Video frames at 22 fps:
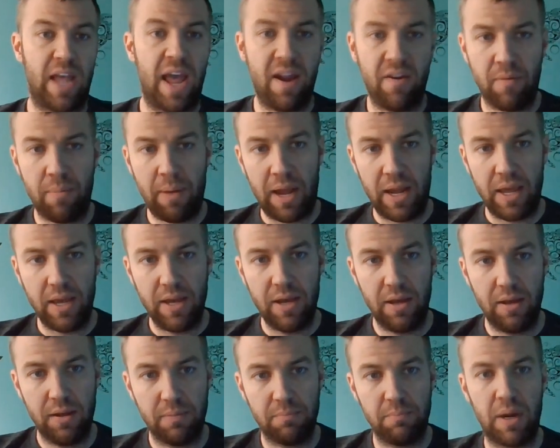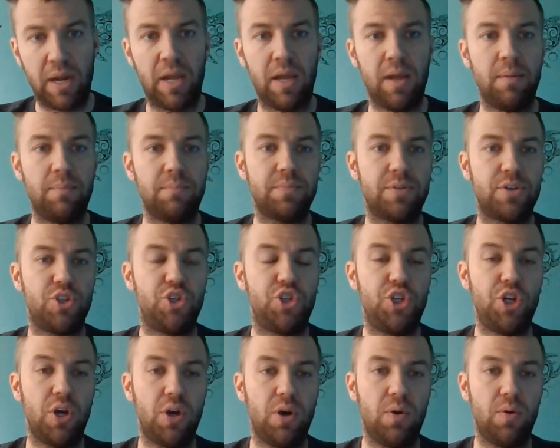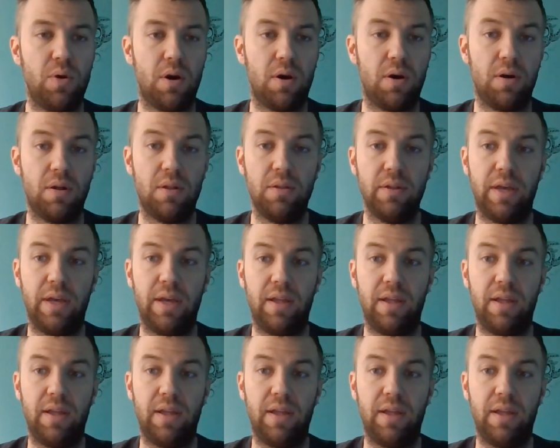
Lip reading: Hey everybody, my name's Joe Hall